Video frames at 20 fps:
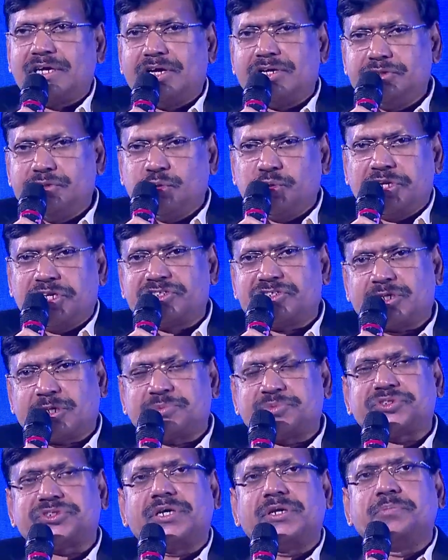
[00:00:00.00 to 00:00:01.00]
a new
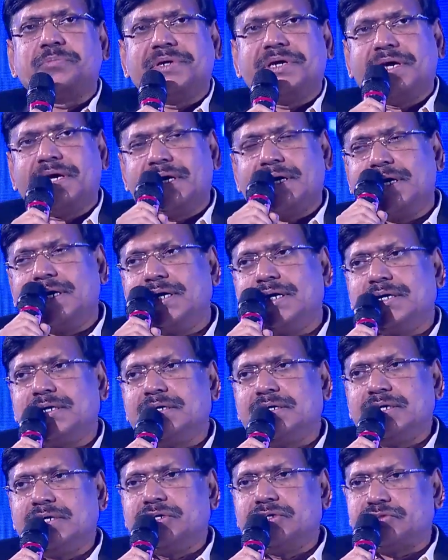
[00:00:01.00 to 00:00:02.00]
disruption being
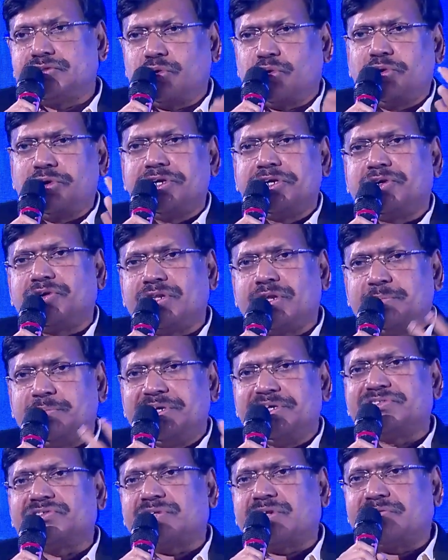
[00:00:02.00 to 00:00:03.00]
thrown into the
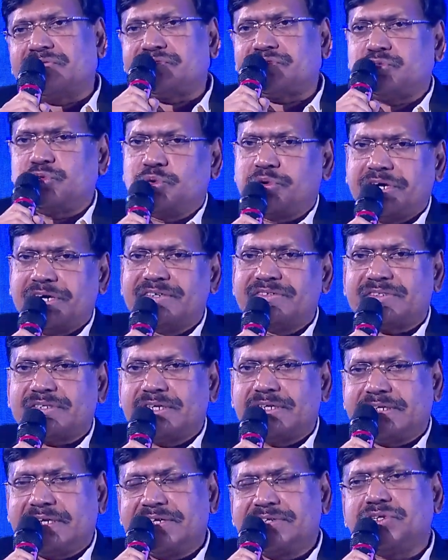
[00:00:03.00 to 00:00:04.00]
midst of students
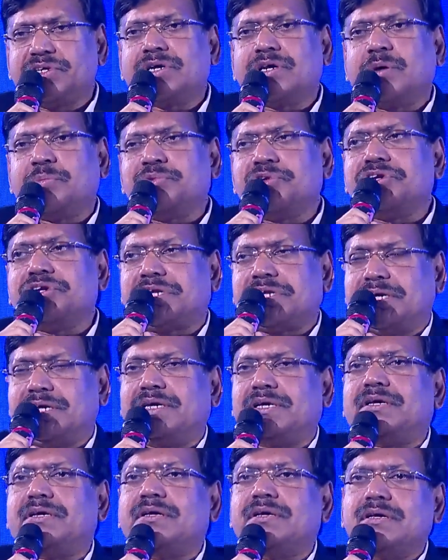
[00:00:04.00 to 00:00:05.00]
and teaching community.
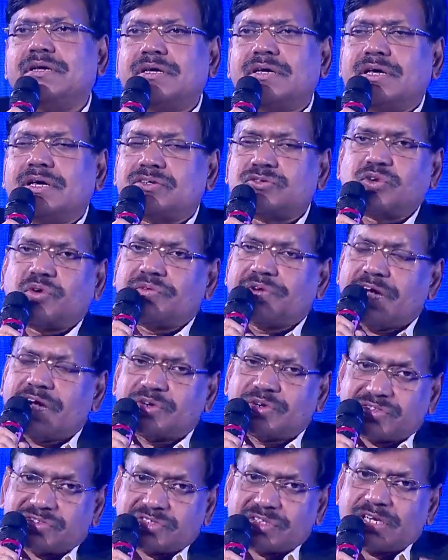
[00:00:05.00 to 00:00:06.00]
So we have
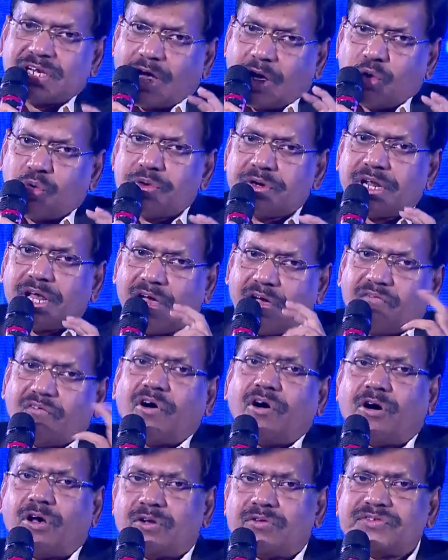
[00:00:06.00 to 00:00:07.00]
to see how it
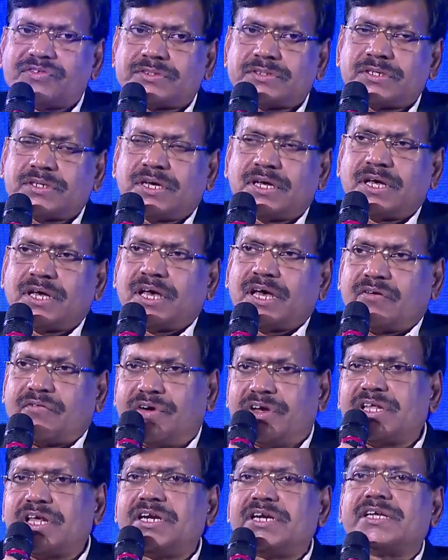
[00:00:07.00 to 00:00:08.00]
evolves
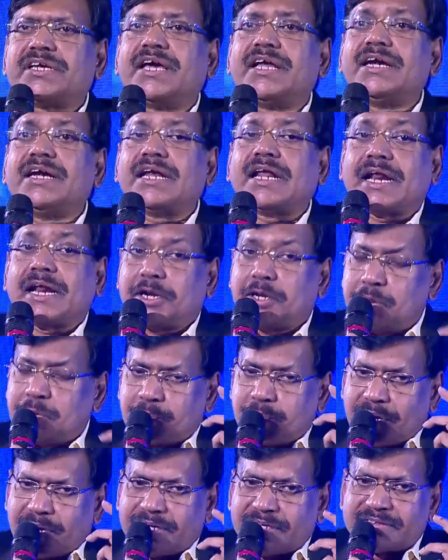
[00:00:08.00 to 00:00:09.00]
whether it can
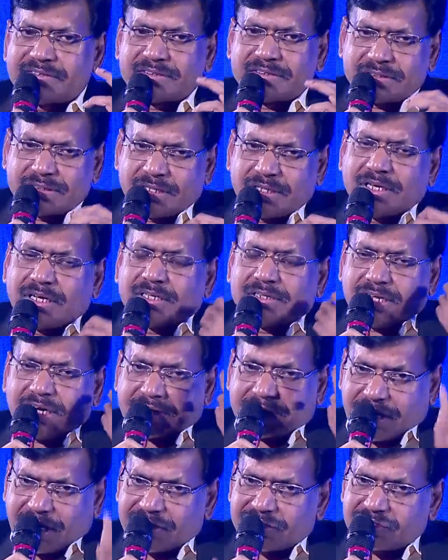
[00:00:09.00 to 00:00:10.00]
replace the
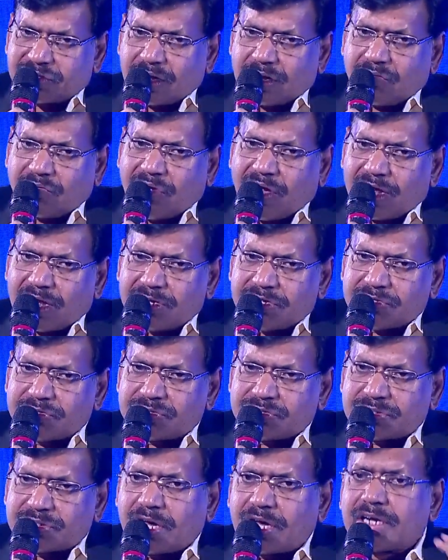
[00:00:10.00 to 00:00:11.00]
traditional
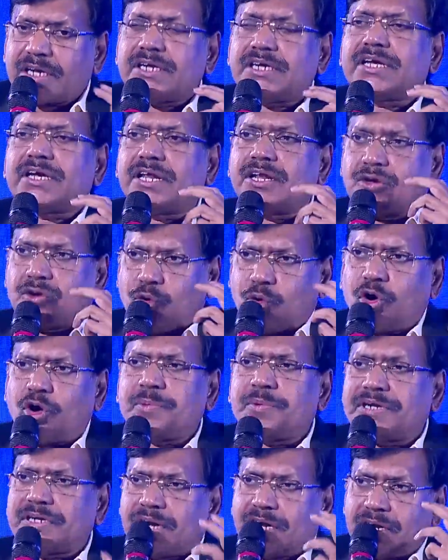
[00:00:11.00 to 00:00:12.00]
values or it can
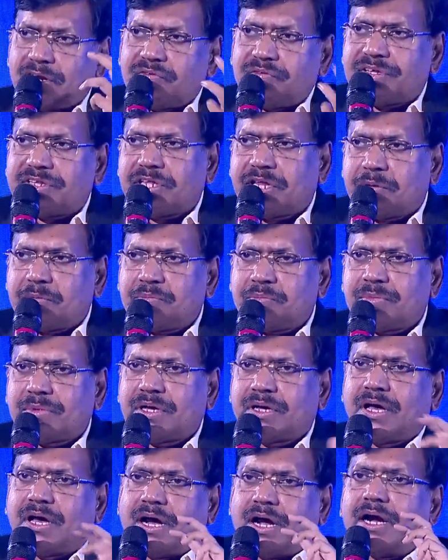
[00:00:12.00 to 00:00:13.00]
cohabit and live with them,
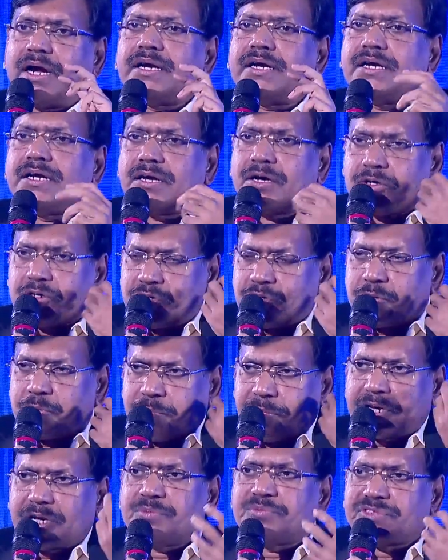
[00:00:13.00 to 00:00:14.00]
and it
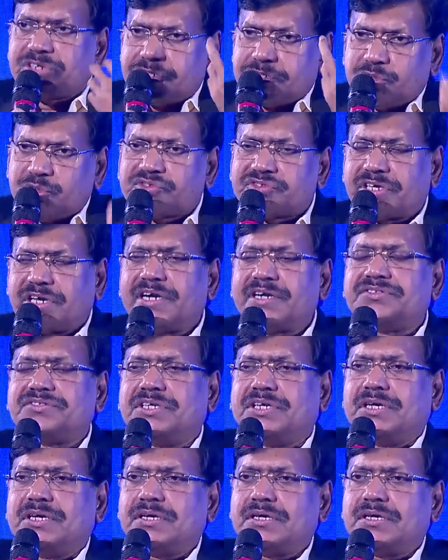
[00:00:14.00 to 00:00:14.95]
becomes a new synergy.